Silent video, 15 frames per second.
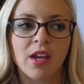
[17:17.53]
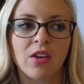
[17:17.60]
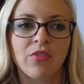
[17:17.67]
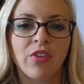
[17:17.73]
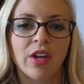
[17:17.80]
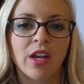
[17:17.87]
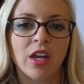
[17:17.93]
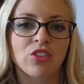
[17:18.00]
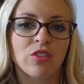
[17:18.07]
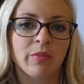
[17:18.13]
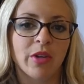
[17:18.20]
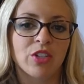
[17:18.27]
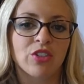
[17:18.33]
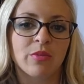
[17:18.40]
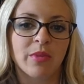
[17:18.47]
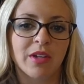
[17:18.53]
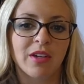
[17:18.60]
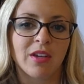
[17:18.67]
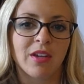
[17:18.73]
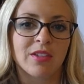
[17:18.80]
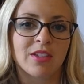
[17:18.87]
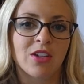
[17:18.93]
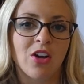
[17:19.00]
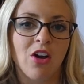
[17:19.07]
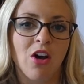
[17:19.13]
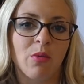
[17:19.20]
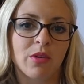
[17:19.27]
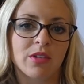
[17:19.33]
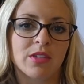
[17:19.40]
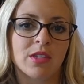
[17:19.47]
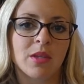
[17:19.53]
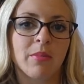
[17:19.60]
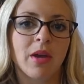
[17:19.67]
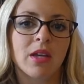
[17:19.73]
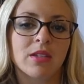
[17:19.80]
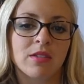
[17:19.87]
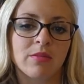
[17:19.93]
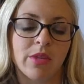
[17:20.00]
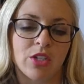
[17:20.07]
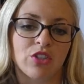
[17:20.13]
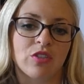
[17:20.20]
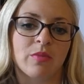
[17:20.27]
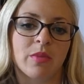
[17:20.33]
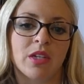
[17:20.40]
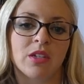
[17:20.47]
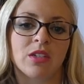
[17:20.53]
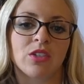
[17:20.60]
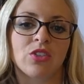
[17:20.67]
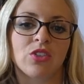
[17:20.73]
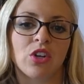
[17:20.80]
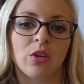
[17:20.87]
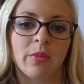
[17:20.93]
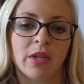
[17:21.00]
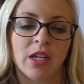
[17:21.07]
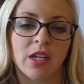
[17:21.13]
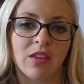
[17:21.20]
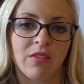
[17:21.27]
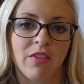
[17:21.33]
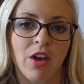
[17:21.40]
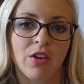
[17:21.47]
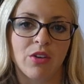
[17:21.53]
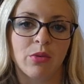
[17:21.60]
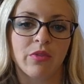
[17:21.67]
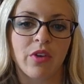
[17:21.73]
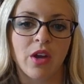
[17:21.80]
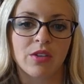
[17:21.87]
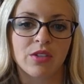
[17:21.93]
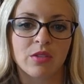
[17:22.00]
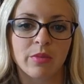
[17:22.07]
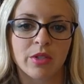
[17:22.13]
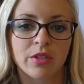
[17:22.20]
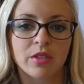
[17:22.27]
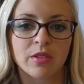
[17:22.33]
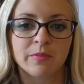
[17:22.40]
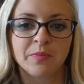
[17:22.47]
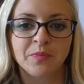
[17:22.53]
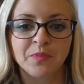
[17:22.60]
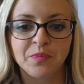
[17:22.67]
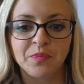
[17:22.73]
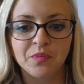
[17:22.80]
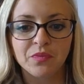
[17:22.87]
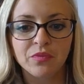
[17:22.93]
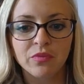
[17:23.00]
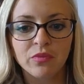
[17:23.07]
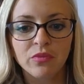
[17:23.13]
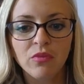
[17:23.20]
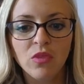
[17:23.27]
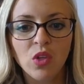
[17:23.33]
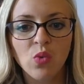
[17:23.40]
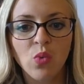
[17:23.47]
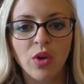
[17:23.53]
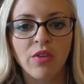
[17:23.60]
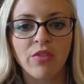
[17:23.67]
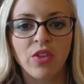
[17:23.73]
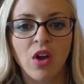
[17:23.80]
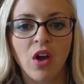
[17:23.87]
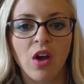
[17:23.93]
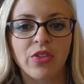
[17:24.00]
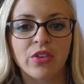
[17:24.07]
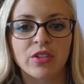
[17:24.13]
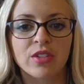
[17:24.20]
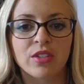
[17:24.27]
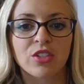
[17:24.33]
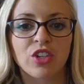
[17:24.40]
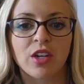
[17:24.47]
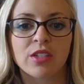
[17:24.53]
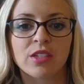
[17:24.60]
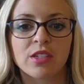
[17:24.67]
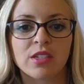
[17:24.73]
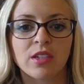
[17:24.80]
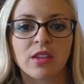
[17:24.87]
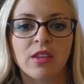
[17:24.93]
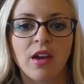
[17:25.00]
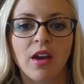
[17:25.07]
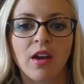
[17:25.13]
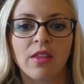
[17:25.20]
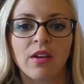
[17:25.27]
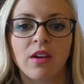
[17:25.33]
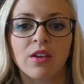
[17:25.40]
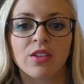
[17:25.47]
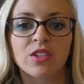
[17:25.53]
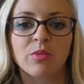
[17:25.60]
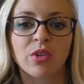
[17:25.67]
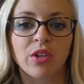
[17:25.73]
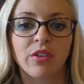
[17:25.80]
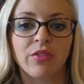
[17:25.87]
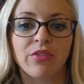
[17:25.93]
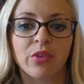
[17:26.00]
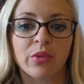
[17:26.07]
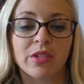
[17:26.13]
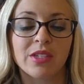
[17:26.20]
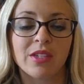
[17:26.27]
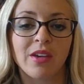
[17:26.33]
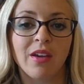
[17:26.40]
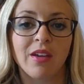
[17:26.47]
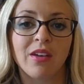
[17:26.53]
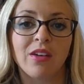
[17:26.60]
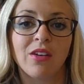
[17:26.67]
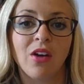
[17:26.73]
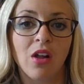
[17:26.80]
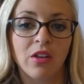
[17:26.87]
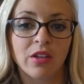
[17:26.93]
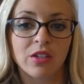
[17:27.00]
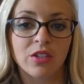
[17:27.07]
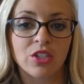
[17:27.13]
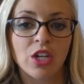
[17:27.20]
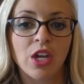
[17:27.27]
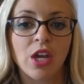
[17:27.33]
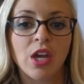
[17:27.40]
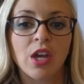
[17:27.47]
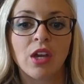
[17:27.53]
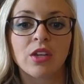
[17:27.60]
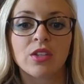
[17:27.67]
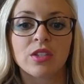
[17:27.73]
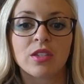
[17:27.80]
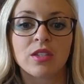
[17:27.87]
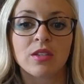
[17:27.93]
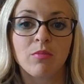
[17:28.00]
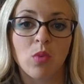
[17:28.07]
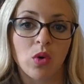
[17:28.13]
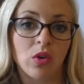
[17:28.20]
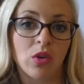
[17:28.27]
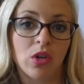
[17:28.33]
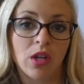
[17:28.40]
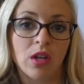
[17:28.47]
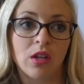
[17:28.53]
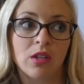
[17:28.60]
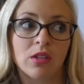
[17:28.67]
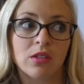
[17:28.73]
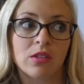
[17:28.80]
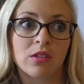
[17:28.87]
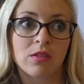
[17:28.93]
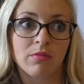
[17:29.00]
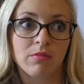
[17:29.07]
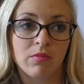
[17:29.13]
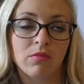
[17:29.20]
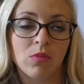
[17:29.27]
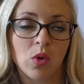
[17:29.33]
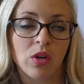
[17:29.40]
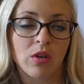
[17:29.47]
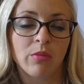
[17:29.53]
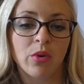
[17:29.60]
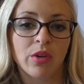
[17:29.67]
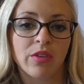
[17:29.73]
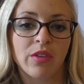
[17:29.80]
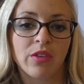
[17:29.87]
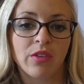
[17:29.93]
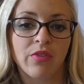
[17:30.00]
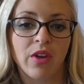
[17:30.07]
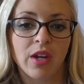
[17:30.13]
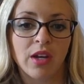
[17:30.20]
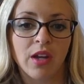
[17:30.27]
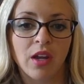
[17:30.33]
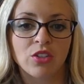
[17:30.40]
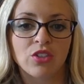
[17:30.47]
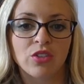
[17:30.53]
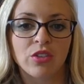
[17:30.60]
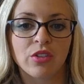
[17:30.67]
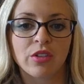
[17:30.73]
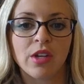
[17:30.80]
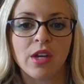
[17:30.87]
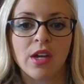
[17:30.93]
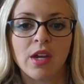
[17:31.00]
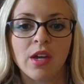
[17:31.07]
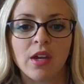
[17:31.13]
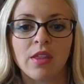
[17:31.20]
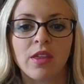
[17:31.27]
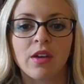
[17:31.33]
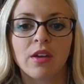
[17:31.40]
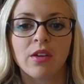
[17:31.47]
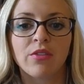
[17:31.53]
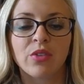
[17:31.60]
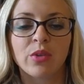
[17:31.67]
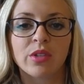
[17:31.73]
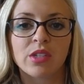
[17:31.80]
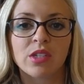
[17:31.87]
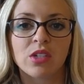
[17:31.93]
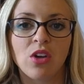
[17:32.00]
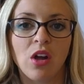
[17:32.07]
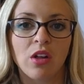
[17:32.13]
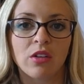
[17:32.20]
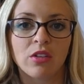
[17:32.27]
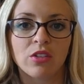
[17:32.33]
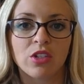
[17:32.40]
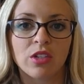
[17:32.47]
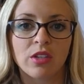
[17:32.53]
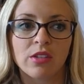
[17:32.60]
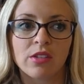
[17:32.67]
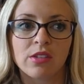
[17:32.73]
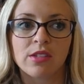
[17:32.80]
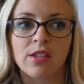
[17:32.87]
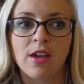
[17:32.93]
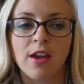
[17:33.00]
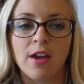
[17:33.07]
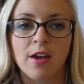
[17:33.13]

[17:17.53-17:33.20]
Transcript: financial measurement isn't always the best measurement in determining the value of customers. One of the authors suggested that the customer influence and knowledge is more important than the financial. The influence and knowledge is